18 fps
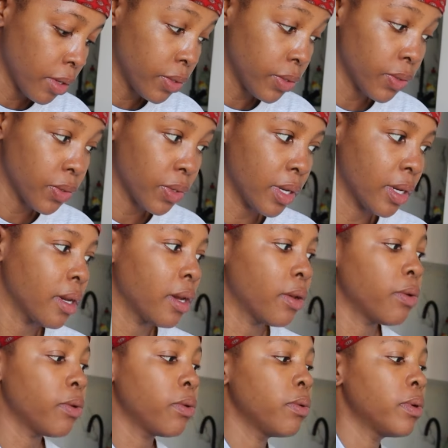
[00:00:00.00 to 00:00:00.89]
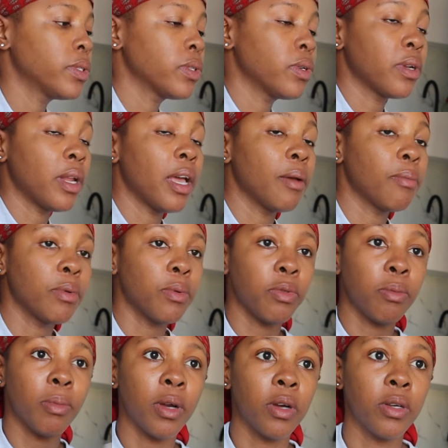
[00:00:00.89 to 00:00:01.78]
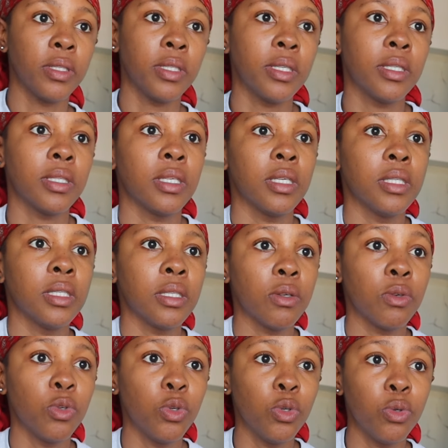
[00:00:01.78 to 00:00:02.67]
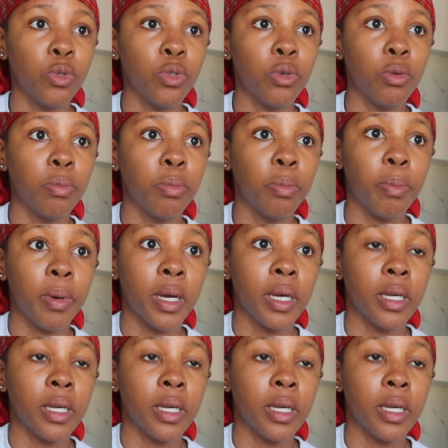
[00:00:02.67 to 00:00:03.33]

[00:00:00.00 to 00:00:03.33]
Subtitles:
So yeah, I don't know what's gonna happen with my consistency on YouTube,